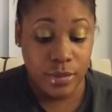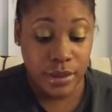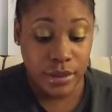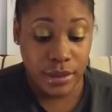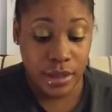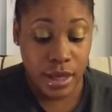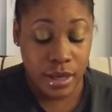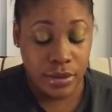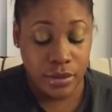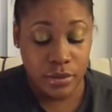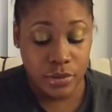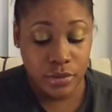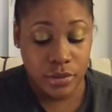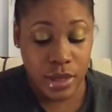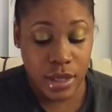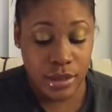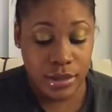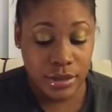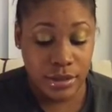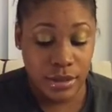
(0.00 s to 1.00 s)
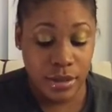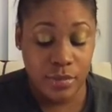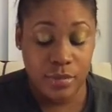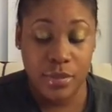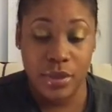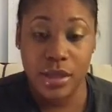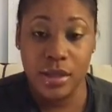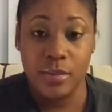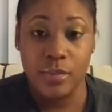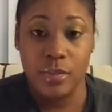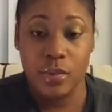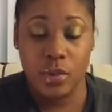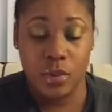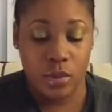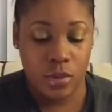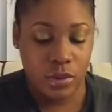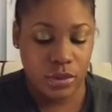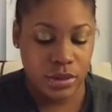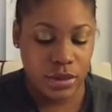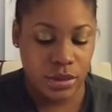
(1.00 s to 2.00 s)
But I know some
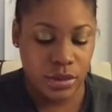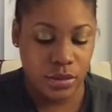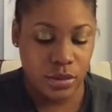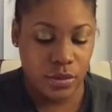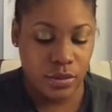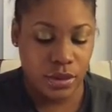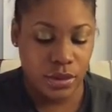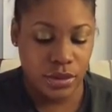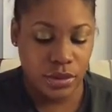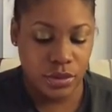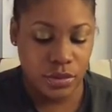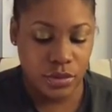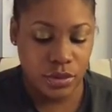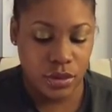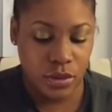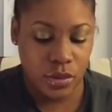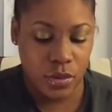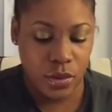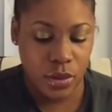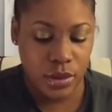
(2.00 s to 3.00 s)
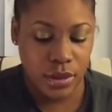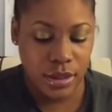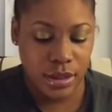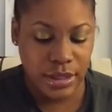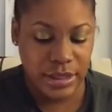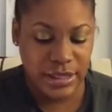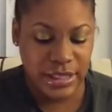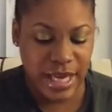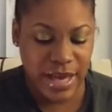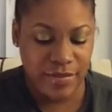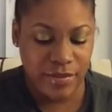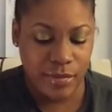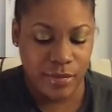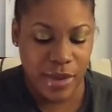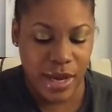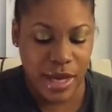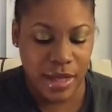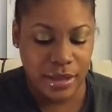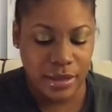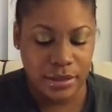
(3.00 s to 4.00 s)
people just throw their shoes in the corner and they just have a
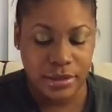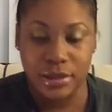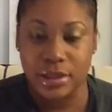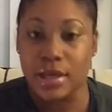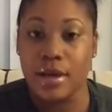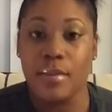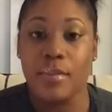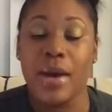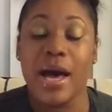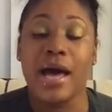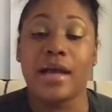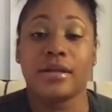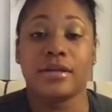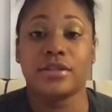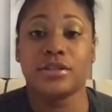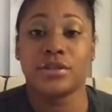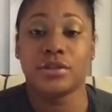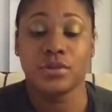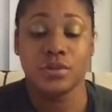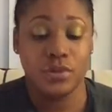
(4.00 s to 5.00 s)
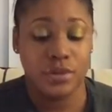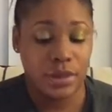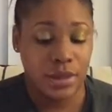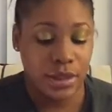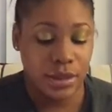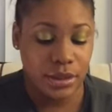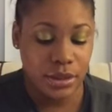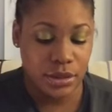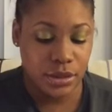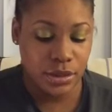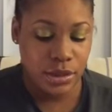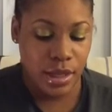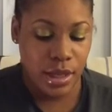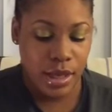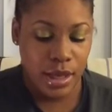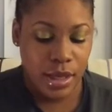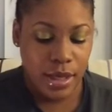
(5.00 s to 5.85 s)
pile of shoes they just